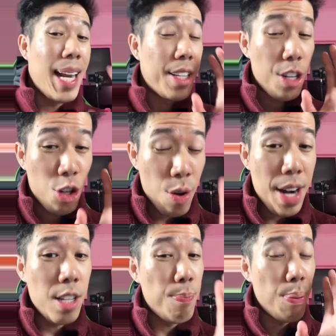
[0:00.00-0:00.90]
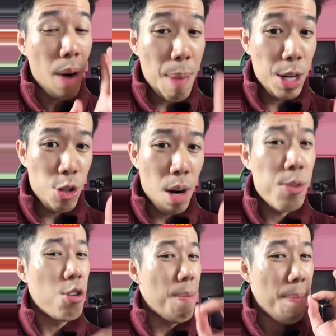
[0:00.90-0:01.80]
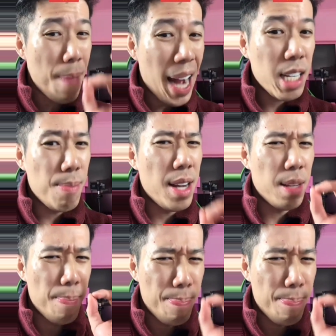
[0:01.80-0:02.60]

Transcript: And it's a trader's primary job to maximize the